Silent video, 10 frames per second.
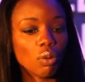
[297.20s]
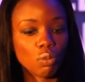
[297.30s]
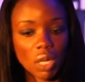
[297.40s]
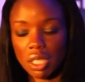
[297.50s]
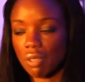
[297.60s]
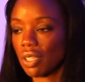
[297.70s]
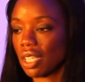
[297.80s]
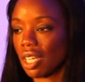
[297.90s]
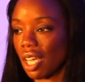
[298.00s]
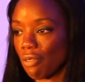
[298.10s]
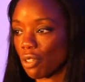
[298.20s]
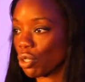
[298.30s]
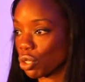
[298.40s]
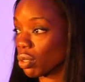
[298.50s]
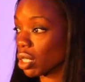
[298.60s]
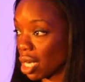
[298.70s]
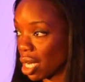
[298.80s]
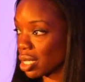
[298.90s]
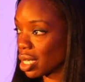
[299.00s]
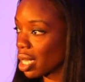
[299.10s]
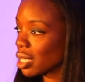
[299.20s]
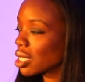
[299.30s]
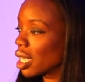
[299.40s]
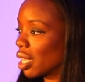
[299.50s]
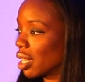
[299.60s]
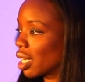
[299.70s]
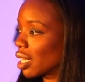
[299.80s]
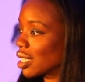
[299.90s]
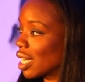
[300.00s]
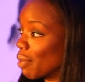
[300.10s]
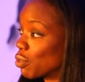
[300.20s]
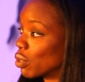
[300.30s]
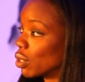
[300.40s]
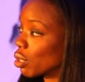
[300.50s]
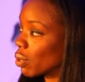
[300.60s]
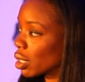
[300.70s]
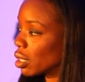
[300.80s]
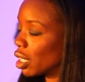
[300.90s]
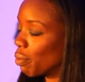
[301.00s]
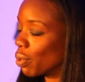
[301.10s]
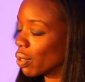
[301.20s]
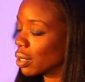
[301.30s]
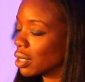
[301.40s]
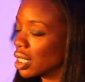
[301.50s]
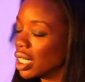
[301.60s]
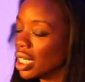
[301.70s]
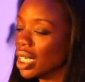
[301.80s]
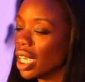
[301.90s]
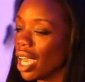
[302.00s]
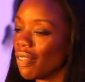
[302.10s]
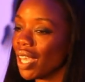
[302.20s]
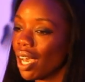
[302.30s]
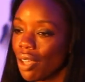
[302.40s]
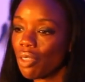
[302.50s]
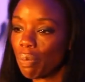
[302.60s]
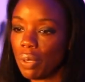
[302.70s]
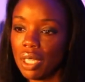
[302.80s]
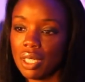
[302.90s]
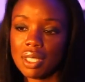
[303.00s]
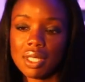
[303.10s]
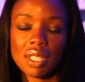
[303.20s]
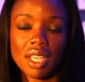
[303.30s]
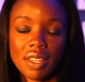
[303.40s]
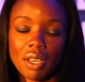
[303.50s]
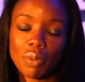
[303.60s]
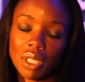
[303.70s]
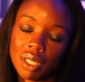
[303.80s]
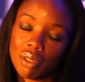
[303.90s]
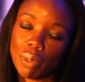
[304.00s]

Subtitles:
relevant and have cultural context, I think that's absolutely critically important. And the other piece that we hear